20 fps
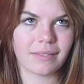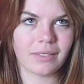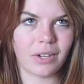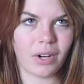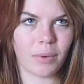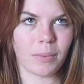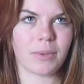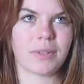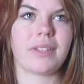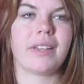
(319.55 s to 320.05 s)

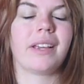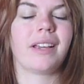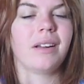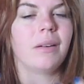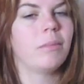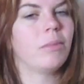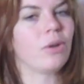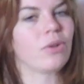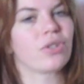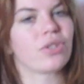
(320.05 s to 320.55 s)
almost like an
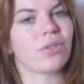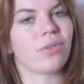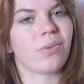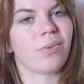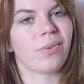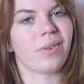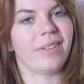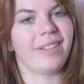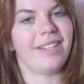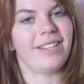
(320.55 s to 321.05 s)
emotional
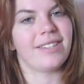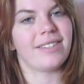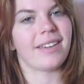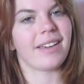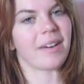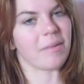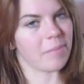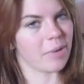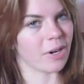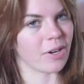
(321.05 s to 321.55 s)
release,
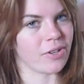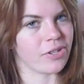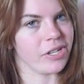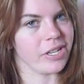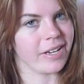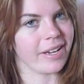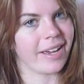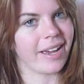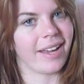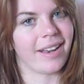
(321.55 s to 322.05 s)
like a
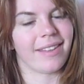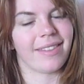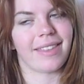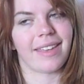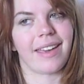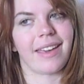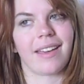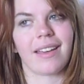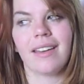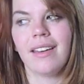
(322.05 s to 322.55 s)
purging kind of
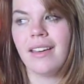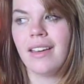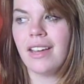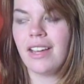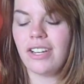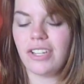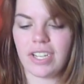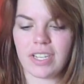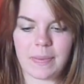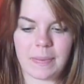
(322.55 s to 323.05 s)
thing.
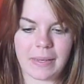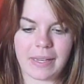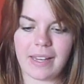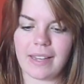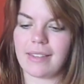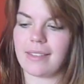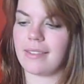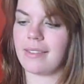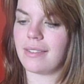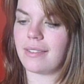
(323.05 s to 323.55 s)
Just
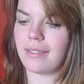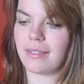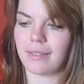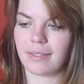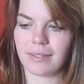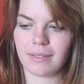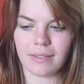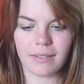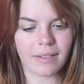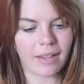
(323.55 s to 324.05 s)
because
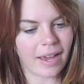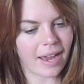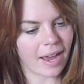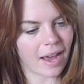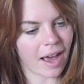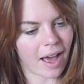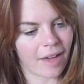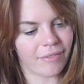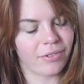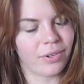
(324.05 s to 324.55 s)

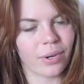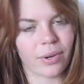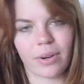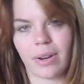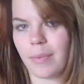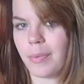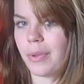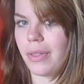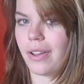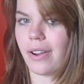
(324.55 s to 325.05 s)
I've grown
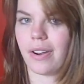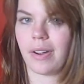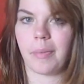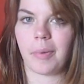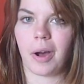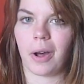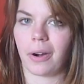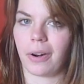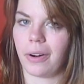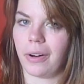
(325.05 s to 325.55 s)
up with Harry
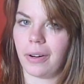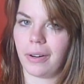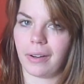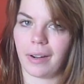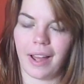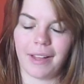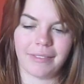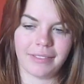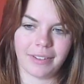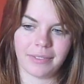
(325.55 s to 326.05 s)
Potter,
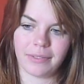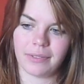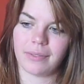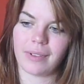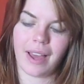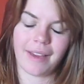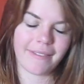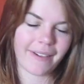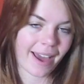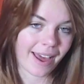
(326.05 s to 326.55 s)

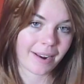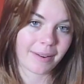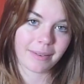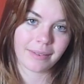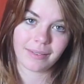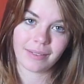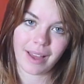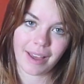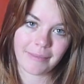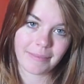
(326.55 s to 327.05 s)

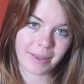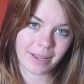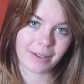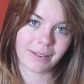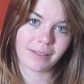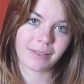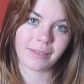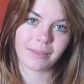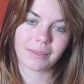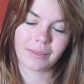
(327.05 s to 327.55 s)
I've
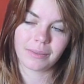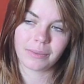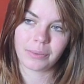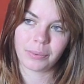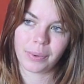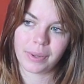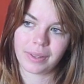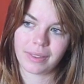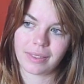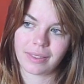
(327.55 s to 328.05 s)
been
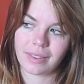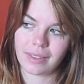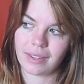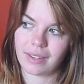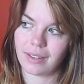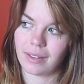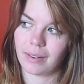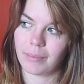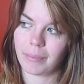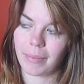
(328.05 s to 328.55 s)
with
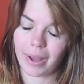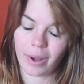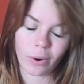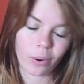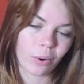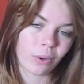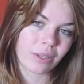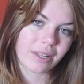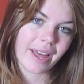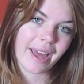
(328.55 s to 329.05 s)
it my
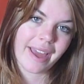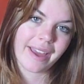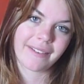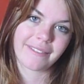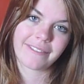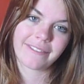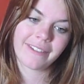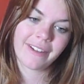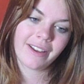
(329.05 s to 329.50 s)
whole life.